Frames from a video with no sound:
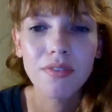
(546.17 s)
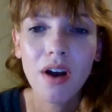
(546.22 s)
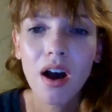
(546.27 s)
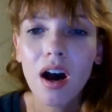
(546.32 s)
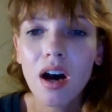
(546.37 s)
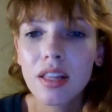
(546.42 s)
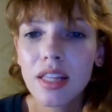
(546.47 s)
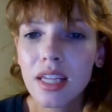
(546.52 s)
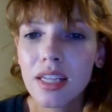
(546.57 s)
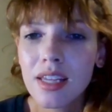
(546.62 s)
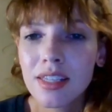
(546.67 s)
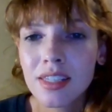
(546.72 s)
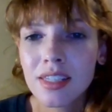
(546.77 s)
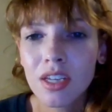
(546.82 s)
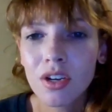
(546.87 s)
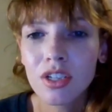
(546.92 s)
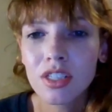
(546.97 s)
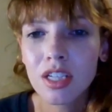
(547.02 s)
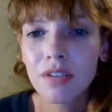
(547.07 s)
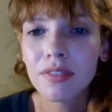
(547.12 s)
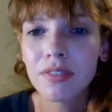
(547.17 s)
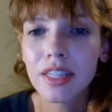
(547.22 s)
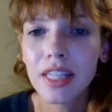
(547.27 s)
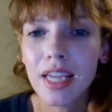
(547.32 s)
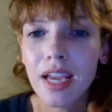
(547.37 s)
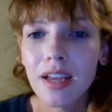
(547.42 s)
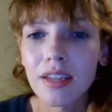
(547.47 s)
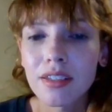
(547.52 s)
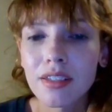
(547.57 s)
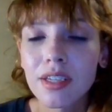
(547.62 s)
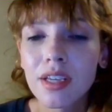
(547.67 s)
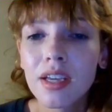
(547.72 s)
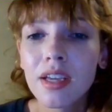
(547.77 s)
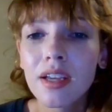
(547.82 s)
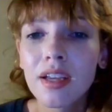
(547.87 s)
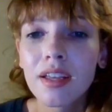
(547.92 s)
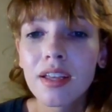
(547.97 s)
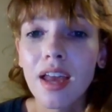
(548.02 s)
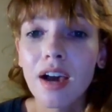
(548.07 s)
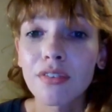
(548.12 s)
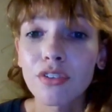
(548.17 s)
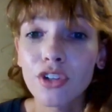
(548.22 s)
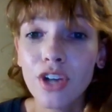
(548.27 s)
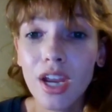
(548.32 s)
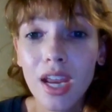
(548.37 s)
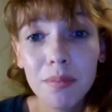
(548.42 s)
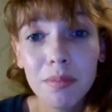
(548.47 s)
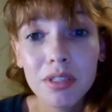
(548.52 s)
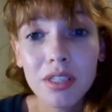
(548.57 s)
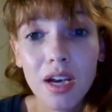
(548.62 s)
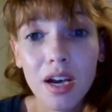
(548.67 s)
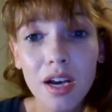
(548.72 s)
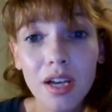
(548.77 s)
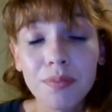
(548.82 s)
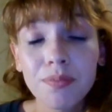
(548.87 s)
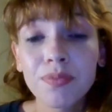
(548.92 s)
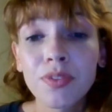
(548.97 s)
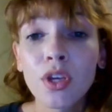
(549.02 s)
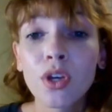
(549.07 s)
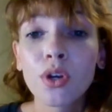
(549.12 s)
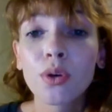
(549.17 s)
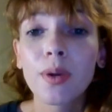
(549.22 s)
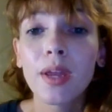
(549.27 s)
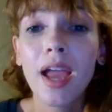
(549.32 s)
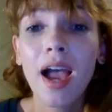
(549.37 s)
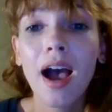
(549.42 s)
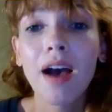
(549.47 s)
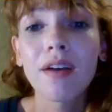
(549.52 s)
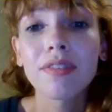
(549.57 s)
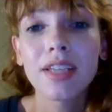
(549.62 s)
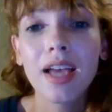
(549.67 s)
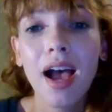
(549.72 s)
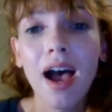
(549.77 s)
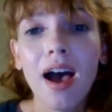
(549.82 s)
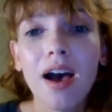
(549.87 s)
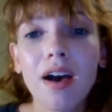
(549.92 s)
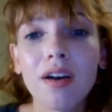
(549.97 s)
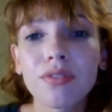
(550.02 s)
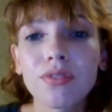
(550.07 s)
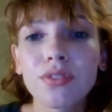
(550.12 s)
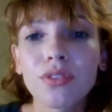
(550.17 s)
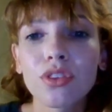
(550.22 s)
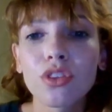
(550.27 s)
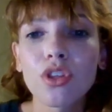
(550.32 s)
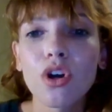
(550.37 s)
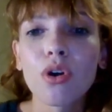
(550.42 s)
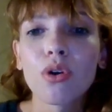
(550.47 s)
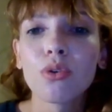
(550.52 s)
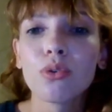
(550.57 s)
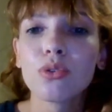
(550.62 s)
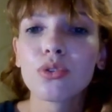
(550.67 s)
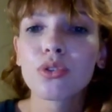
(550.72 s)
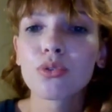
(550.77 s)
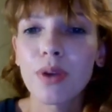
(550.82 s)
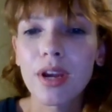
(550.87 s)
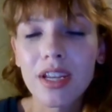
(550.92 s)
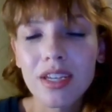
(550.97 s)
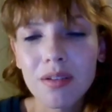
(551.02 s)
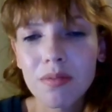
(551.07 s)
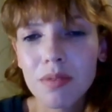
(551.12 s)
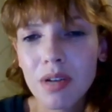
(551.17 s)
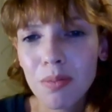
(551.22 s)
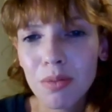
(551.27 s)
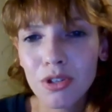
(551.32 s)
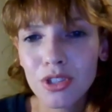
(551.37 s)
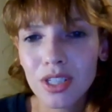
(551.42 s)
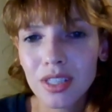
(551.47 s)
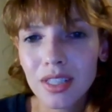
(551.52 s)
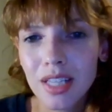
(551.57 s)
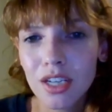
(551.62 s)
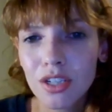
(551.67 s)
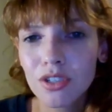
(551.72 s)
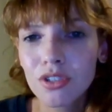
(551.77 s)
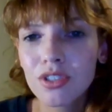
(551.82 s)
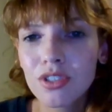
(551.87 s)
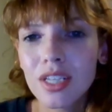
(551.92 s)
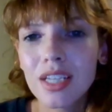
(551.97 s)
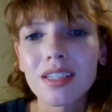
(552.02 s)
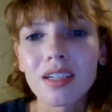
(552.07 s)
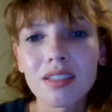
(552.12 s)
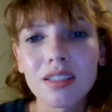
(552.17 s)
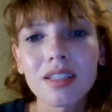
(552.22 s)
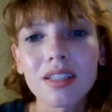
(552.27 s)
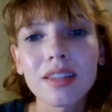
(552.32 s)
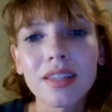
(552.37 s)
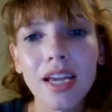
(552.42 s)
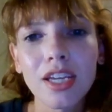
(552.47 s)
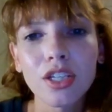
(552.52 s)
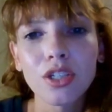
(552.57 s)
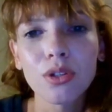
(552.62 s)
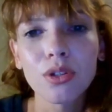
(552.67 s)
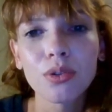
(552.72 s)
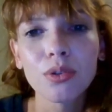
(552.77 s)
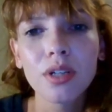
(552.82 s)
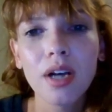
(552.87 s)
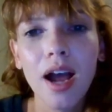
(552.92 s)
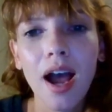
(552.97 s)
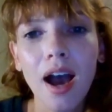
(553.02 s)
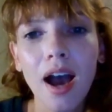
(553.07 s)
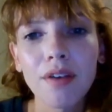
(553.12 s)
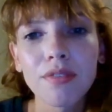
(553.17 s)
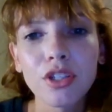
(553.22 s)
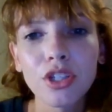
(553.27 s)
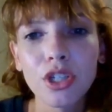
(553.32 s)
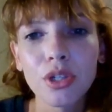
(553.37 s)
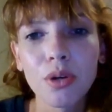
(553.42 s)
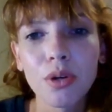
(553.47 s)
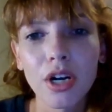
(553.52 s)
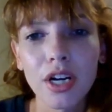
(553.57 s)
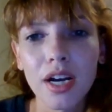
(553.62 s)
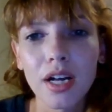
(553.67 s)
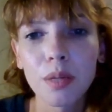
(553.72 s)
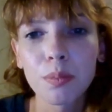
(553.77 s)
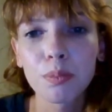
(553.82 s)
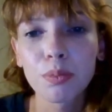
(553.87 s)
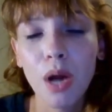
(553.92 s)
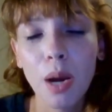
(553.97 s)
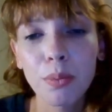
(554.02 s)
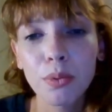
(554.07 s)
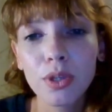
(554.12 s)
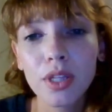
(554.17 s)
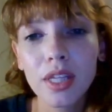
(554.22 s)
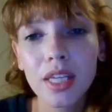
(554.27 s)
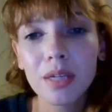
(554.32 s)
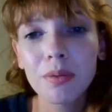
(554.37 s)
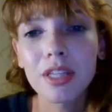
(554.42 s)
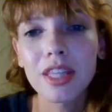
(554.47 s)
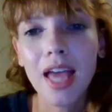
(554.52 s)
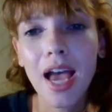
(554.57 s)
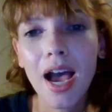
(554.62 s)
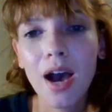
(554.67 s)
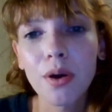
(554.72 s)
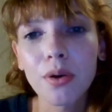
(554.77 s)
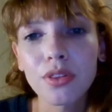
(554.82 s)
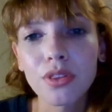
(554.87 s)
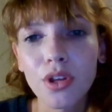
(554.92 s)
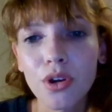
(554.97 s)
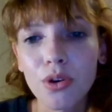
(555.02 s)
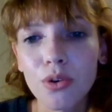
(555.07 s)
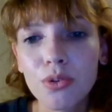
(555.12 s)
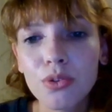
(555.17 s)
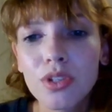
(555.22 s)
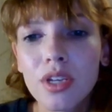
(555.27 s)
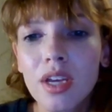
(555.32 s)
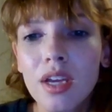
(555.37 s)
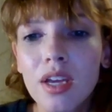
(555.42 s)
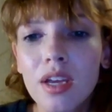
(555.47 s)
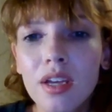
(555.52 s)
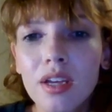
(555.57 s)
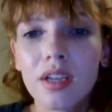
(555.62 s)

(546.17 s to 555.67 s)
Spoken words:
off all the unnecessary stuff at the end. Now for Amazon, we have to have those random numbers and letters. It doesn't let you have the URL properly without those.